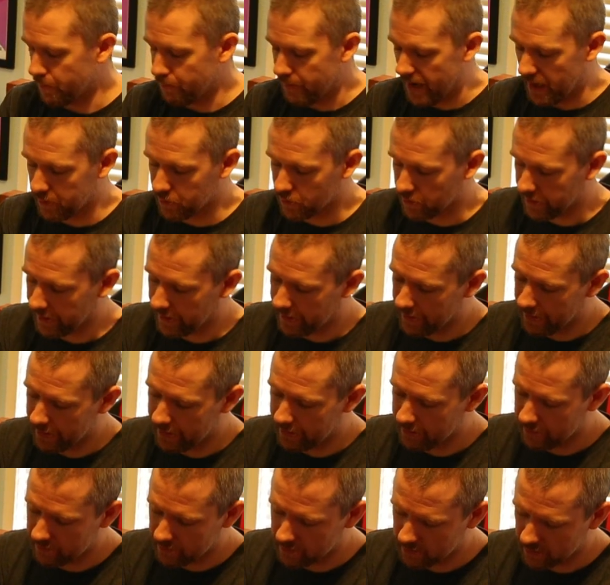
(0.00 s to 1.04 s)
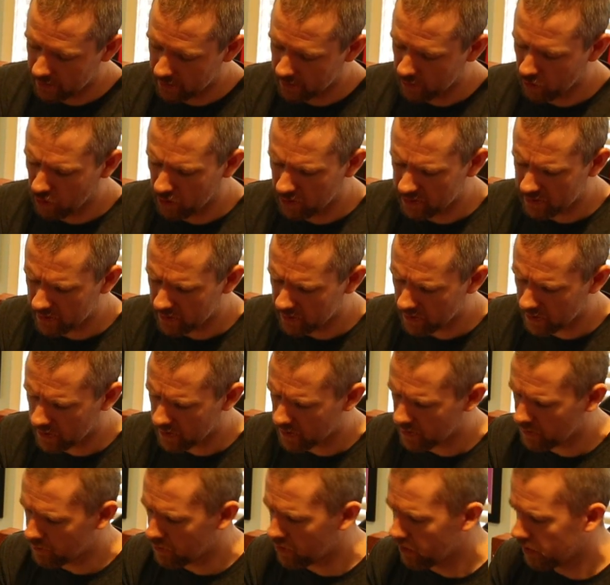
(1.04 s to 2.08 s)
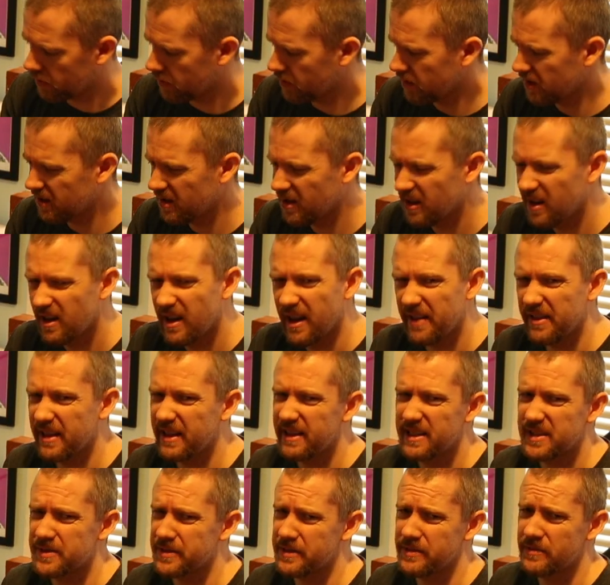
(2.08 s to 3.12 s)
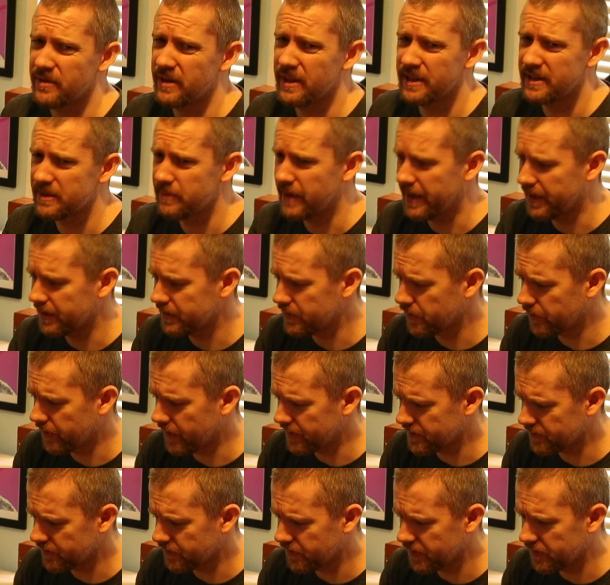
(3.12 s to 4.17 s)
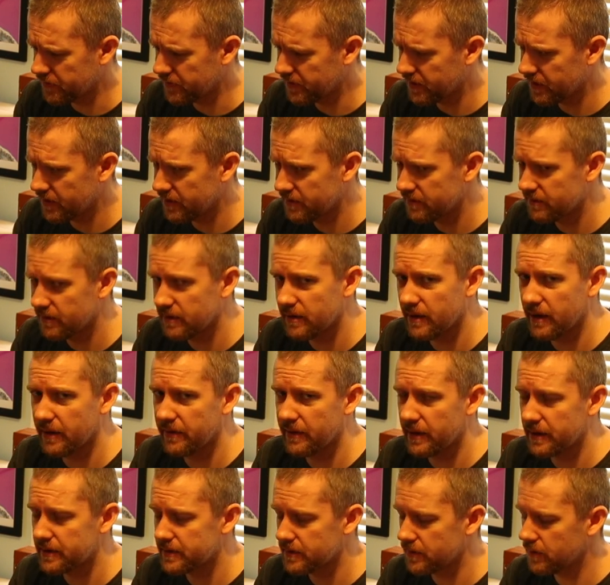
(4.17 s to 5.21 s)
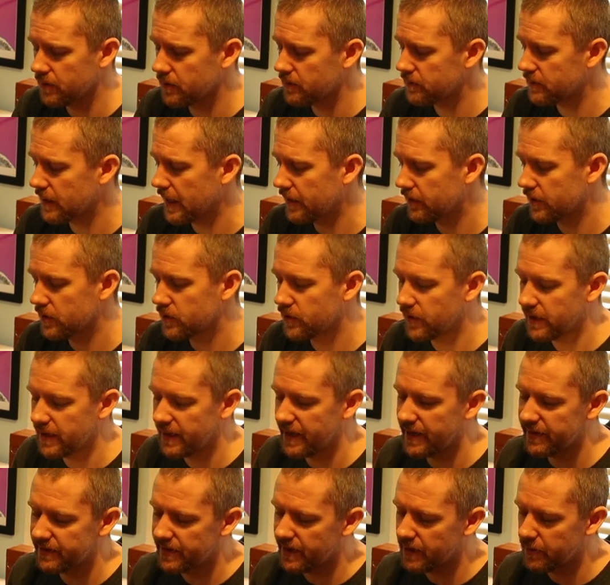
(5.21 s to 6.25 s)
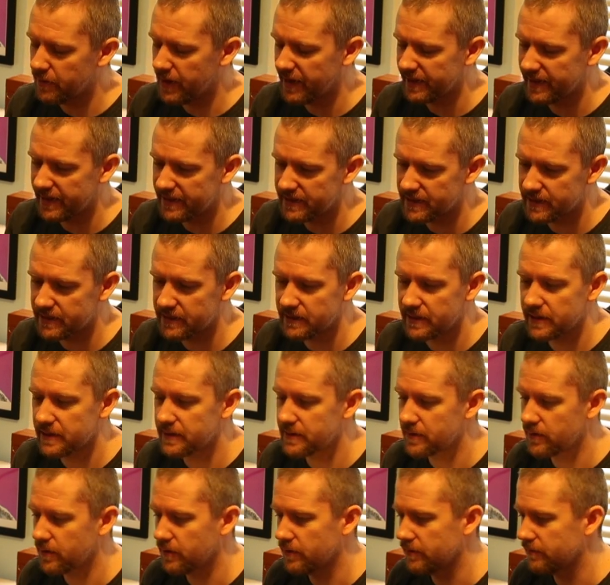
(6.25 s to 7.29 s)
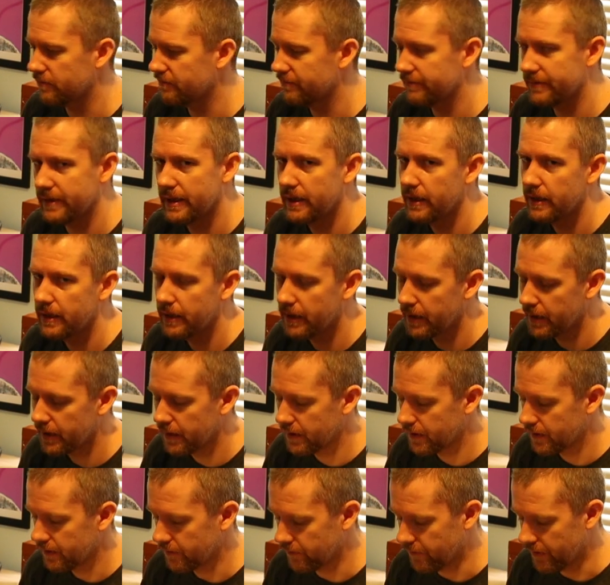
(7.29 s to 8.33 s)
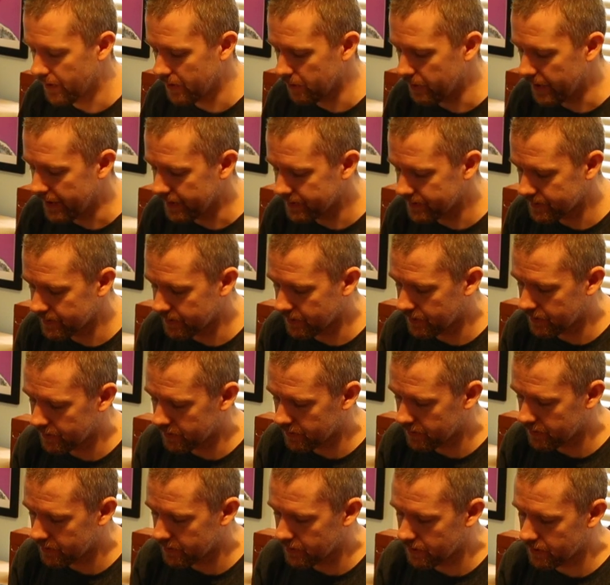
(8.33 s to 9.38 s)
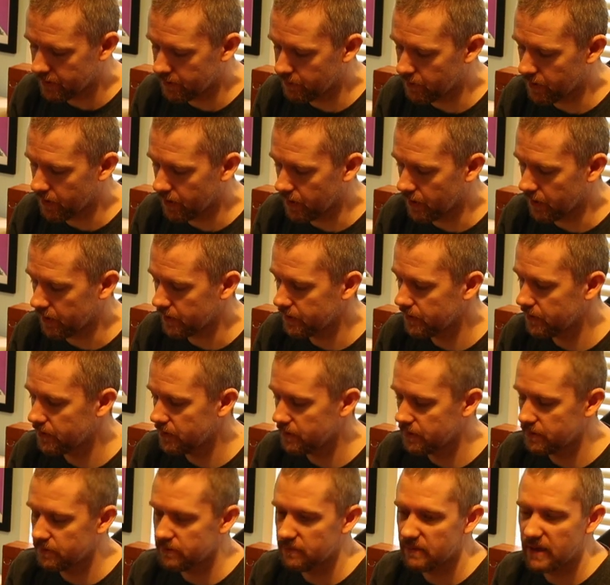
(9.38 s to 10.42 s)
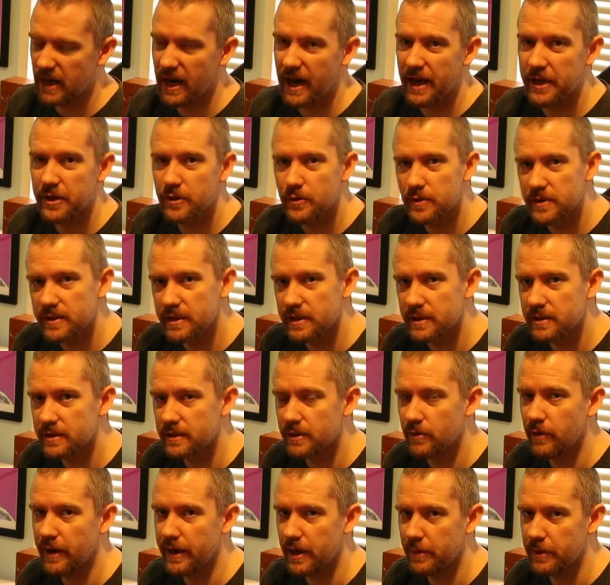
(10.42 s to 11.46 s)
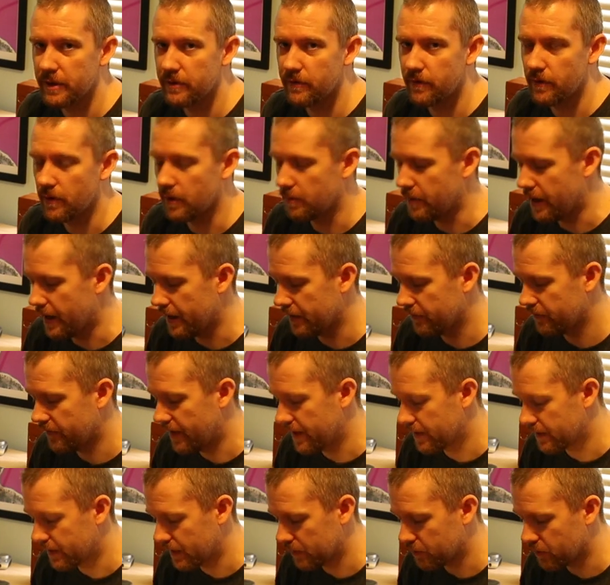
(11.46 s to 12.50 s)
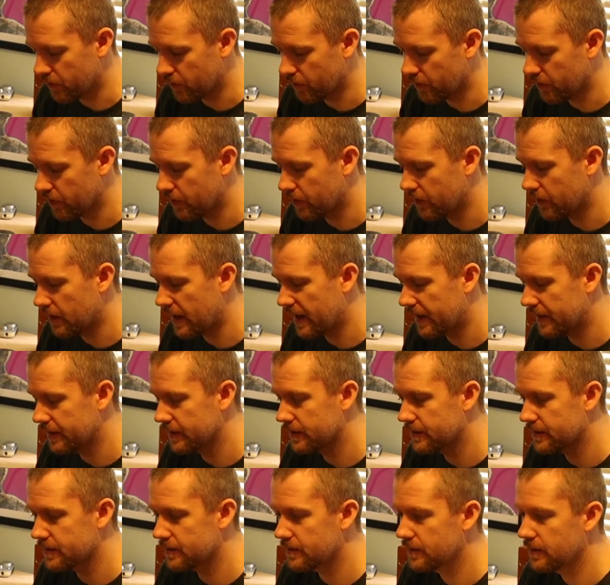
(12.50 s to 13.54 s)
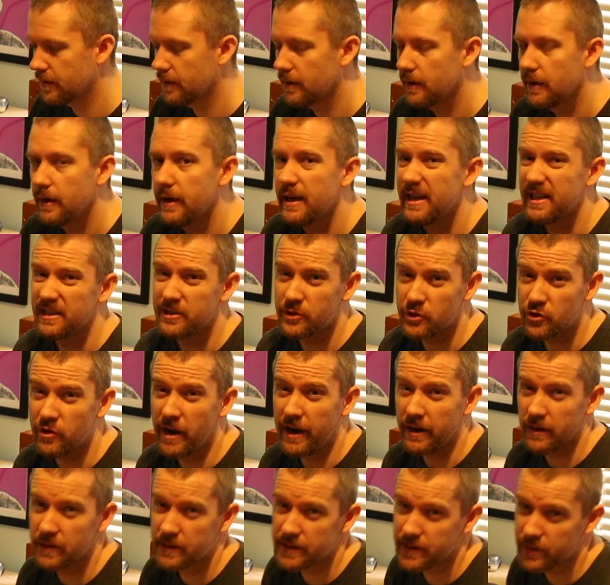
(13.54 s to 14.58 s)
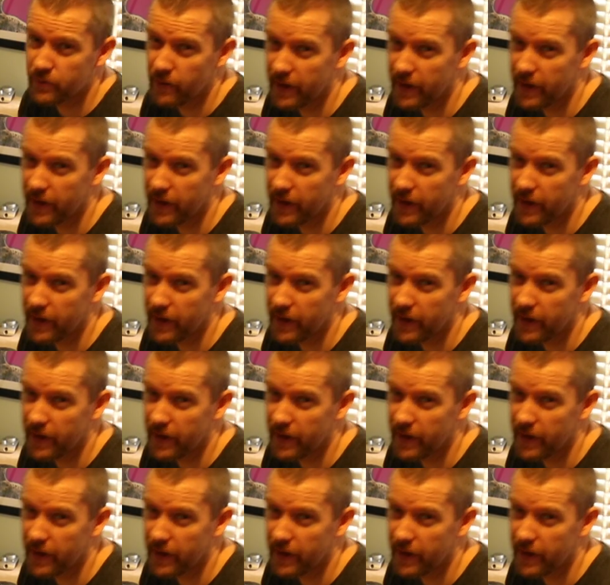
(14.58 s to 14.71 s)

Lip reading: MacBook Air, an old model. I think this was released back in 2015. I think so. 128 gigabyte SSD, so I'm very basic, but I use this quite a bit for my Final Cut Pro edits. It struggles